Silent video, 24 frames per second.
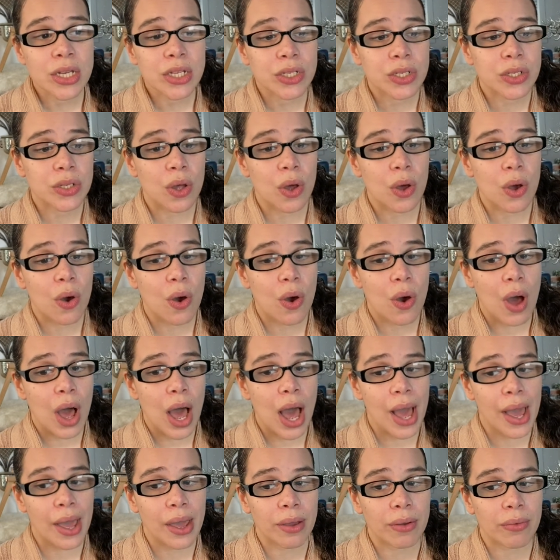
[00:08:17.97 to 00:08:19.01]
So
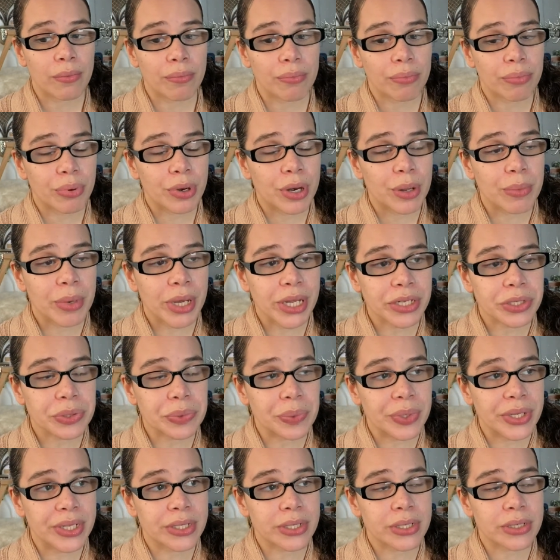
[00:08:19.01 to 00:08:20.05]
I pretty much
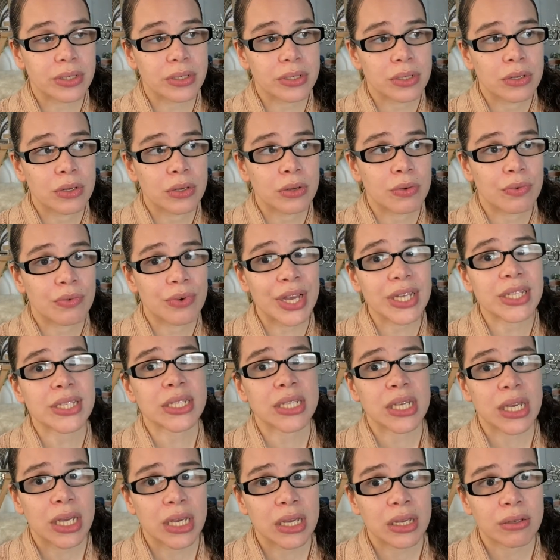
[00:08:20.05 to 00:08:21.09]
was
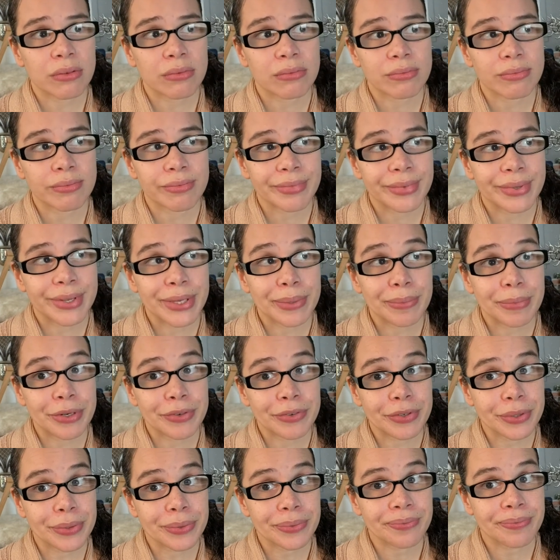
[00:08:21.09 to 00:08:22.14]
resting in my
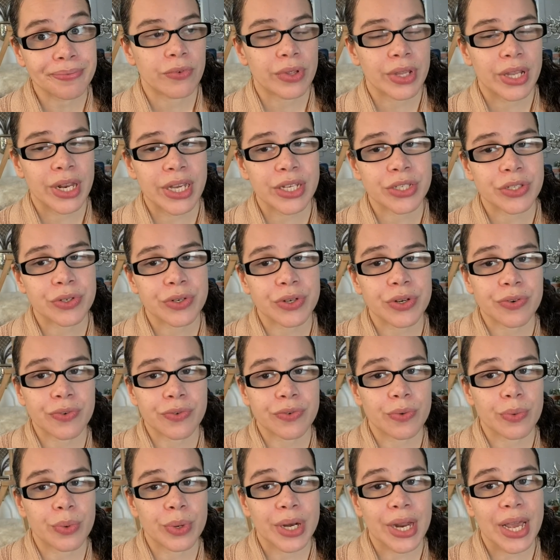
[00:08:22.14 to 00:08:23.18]
room for the next three or
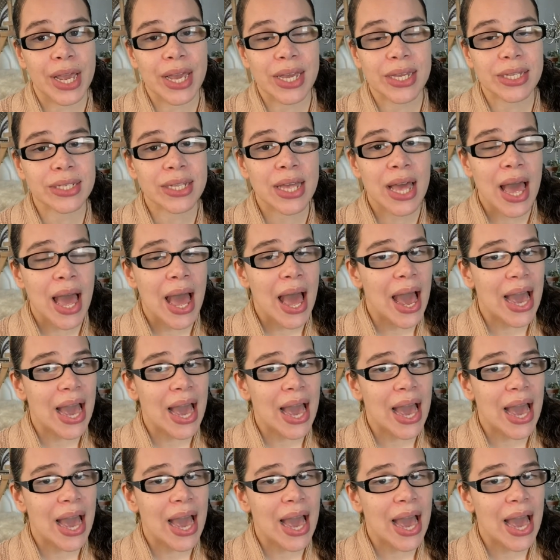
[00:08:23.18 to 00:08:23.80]
four days.